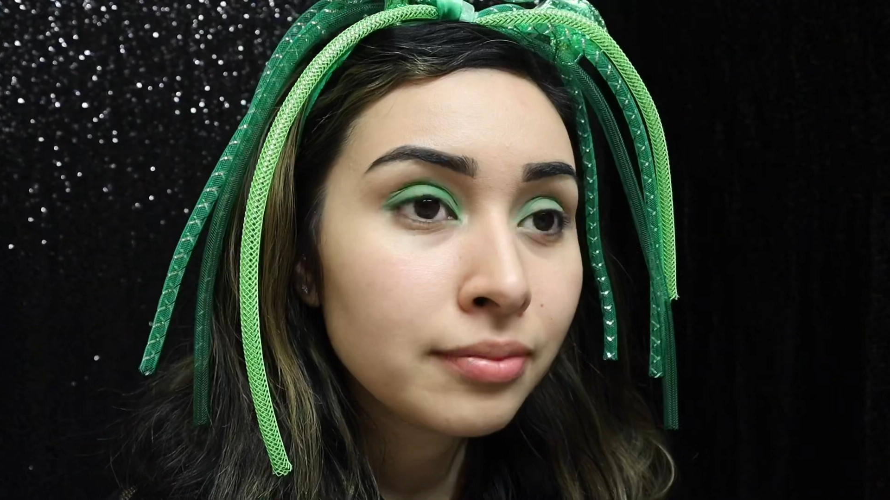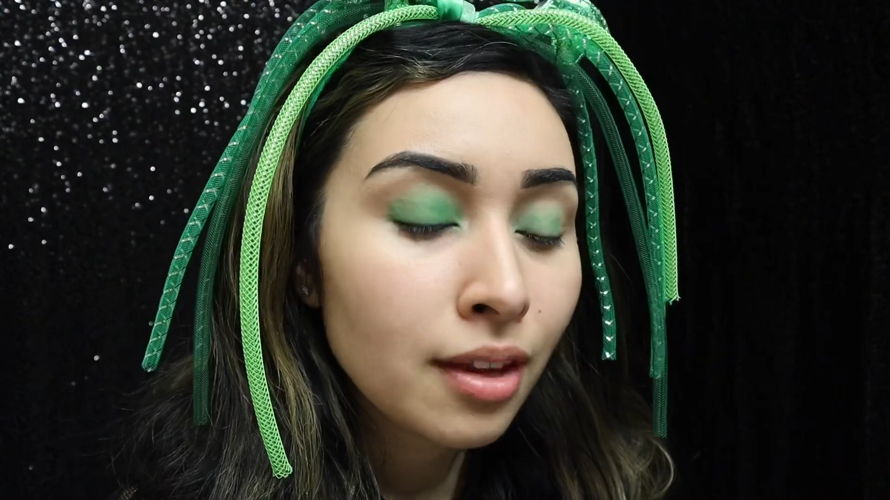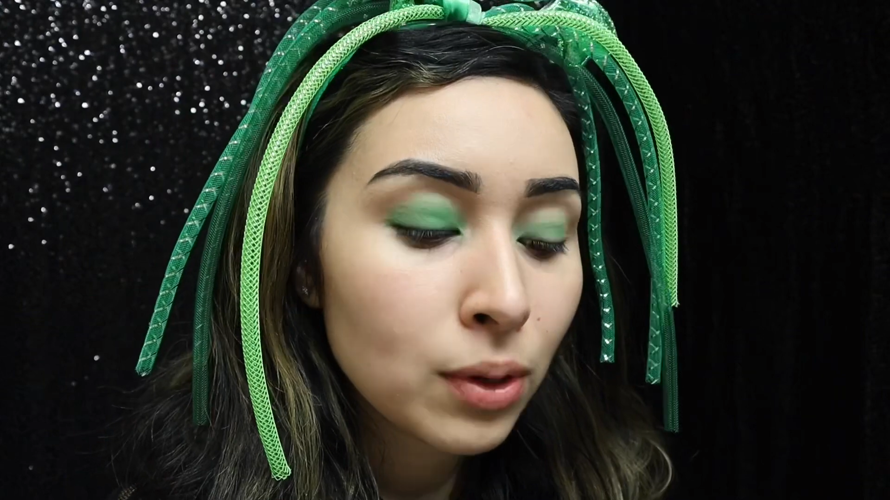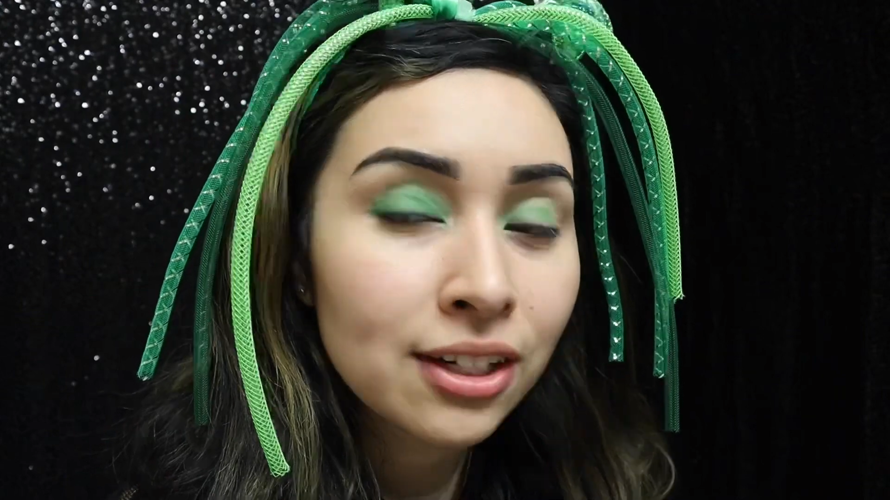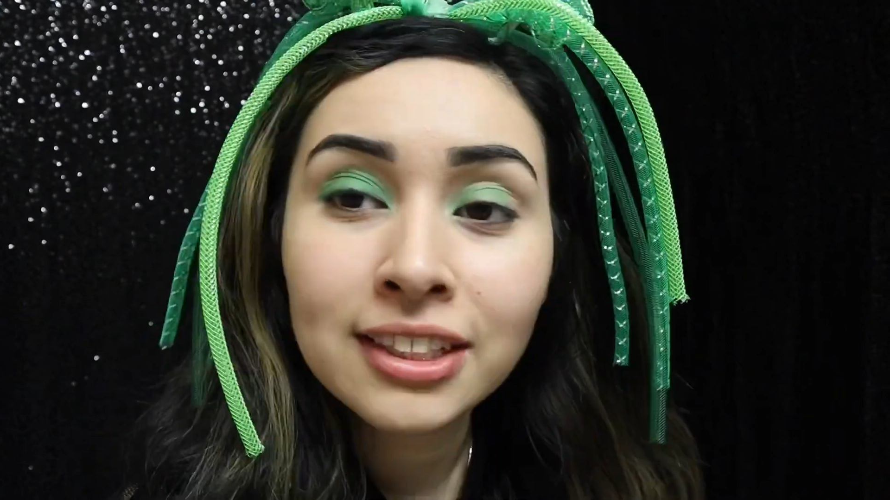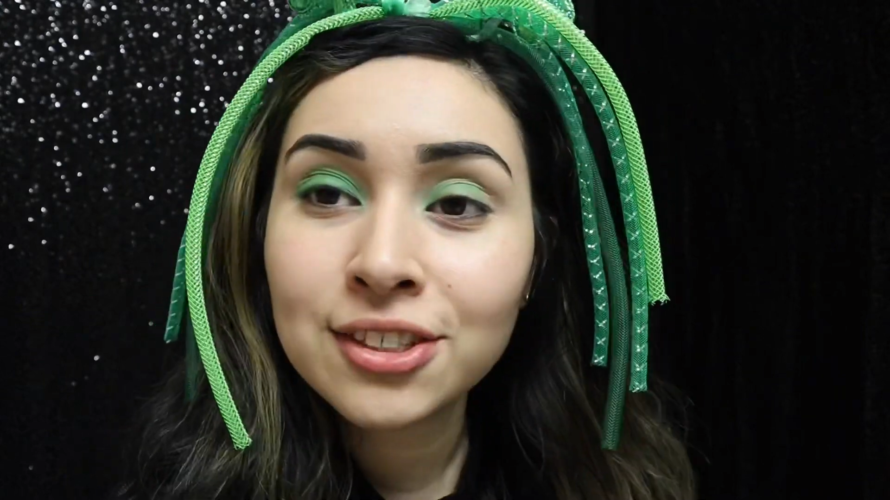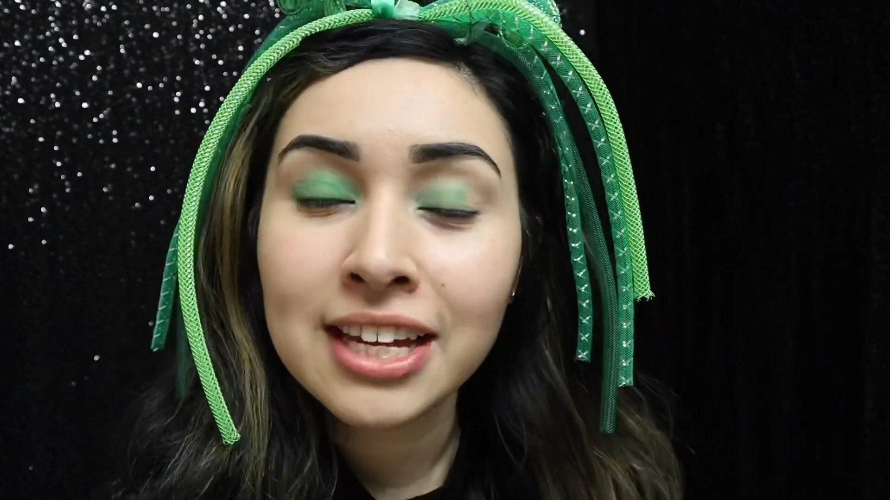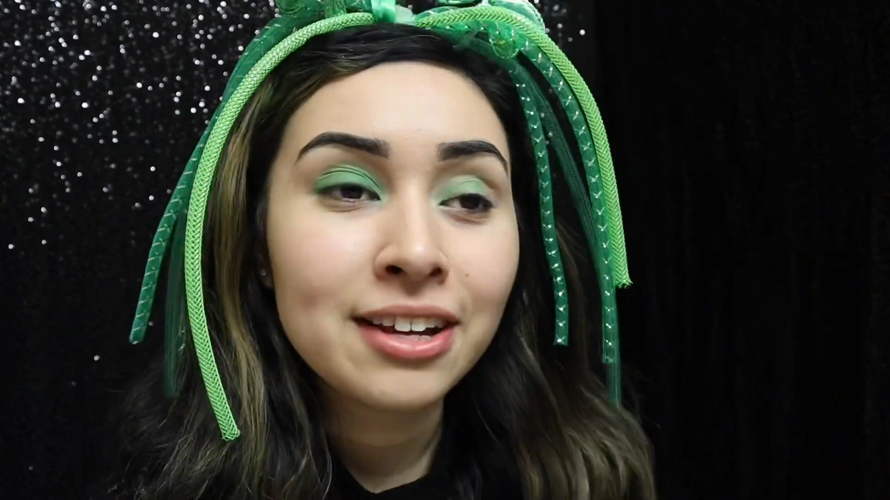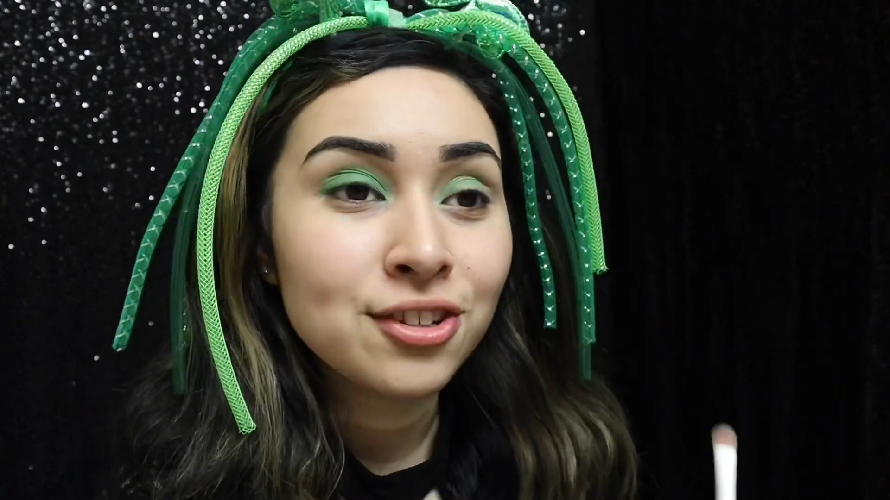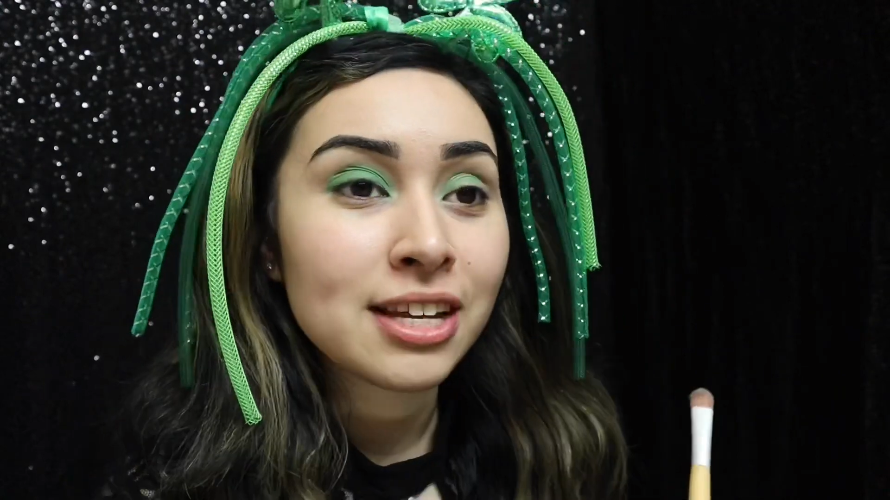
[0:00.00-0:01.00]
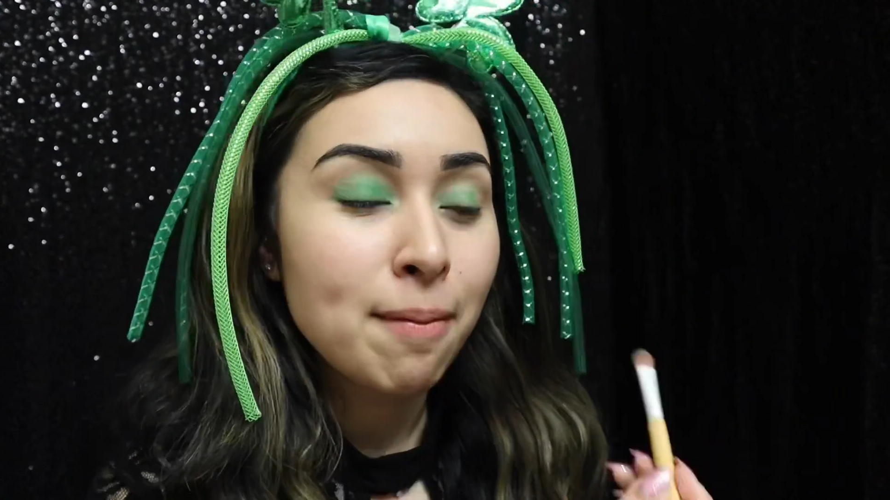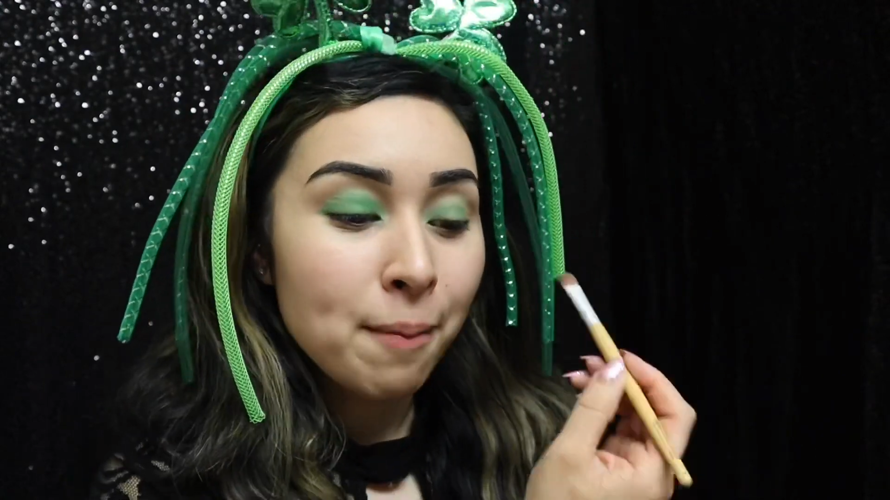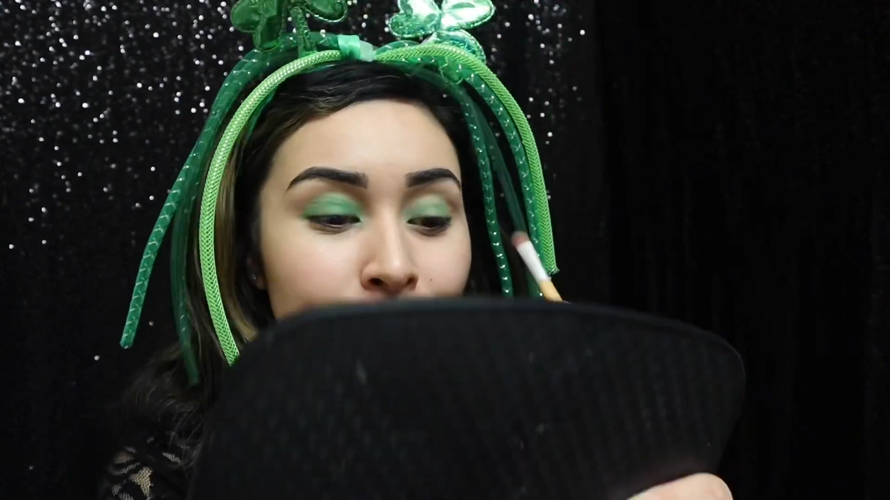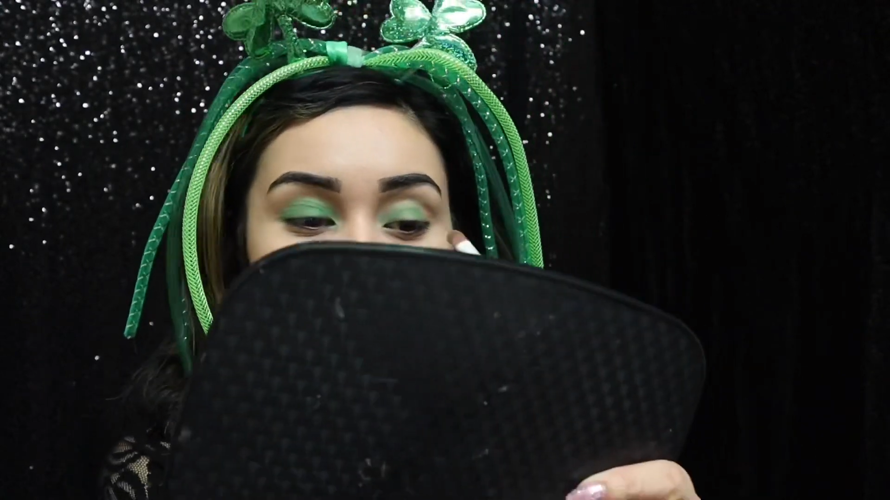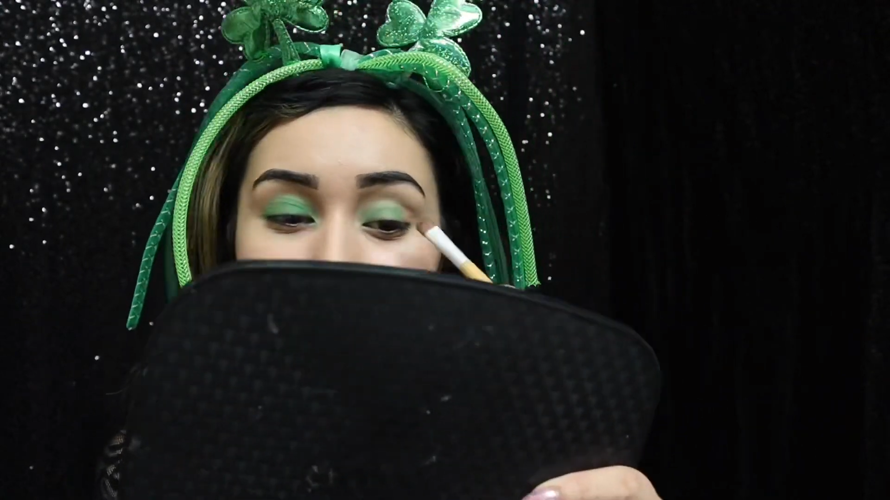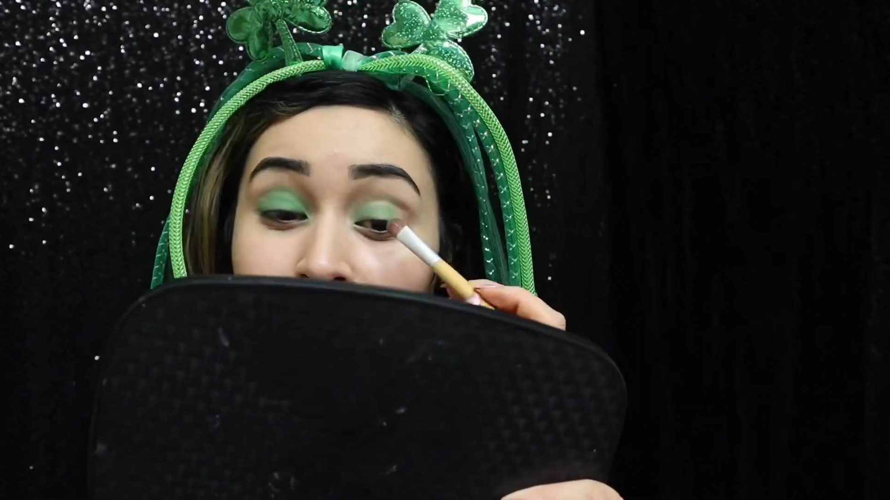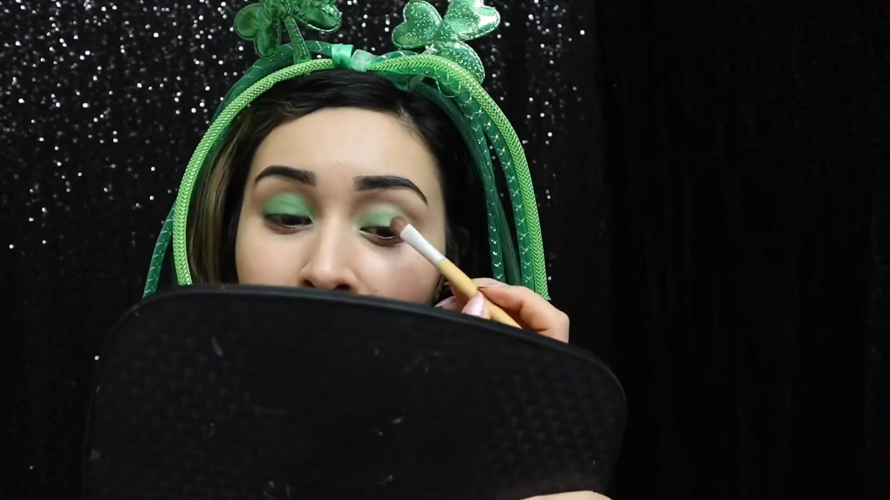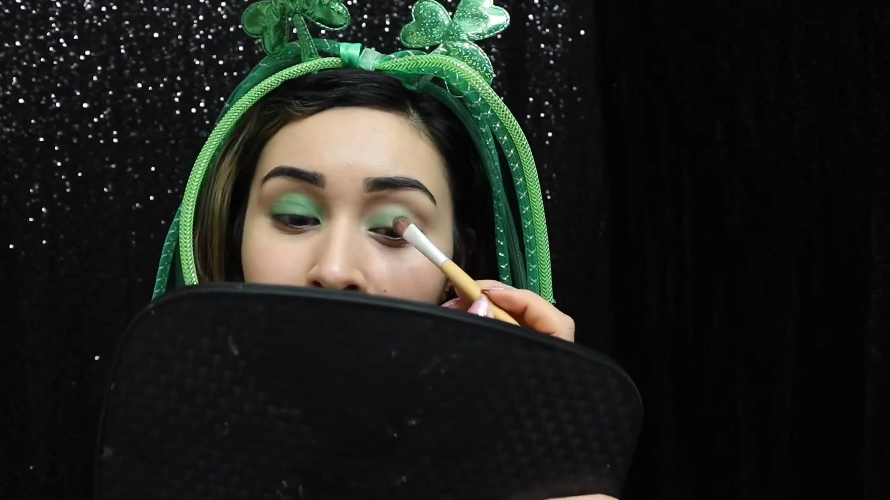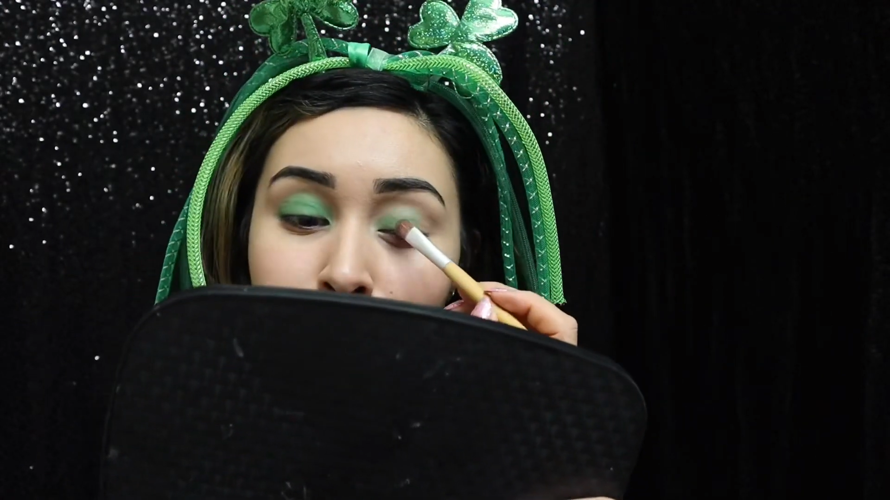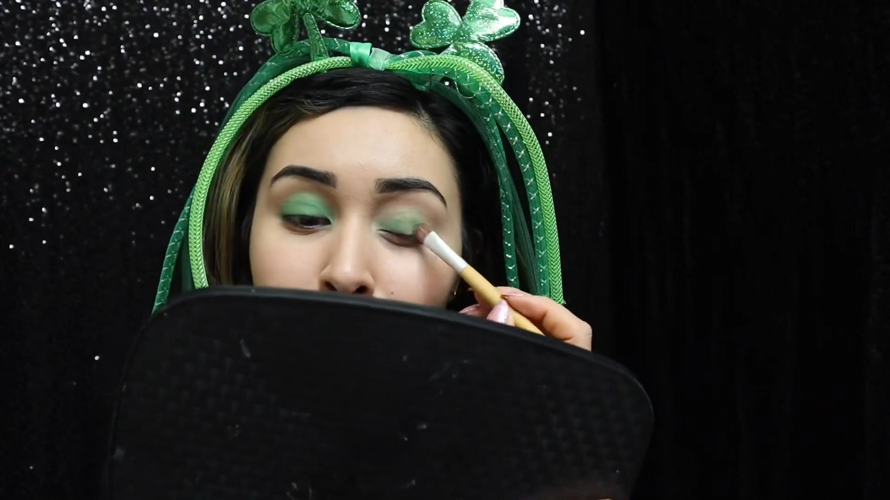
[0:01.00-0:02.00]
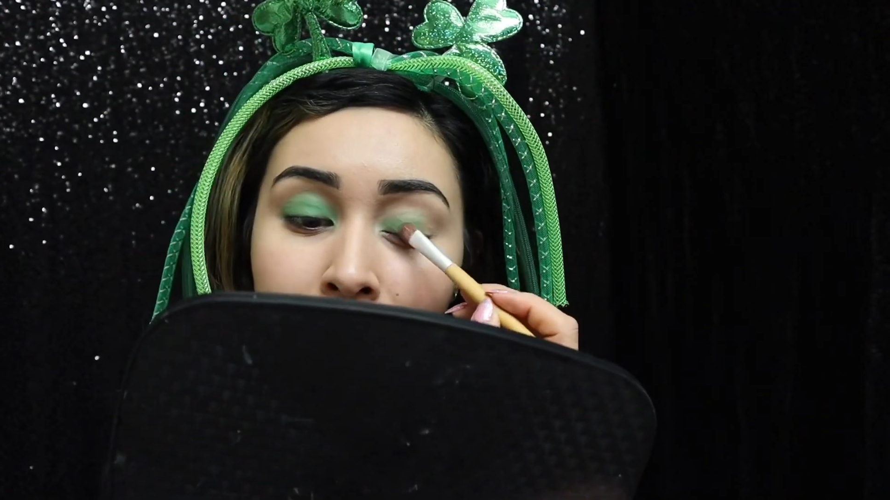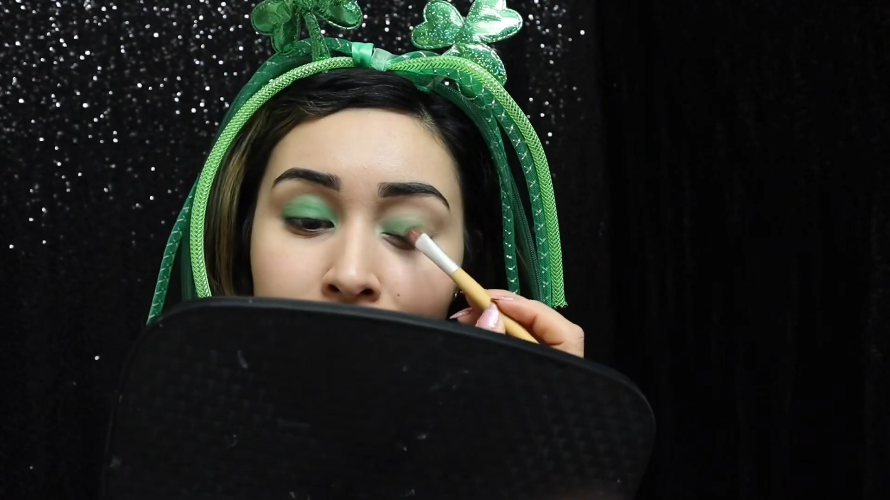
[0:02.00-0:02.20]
and just making sure we get that all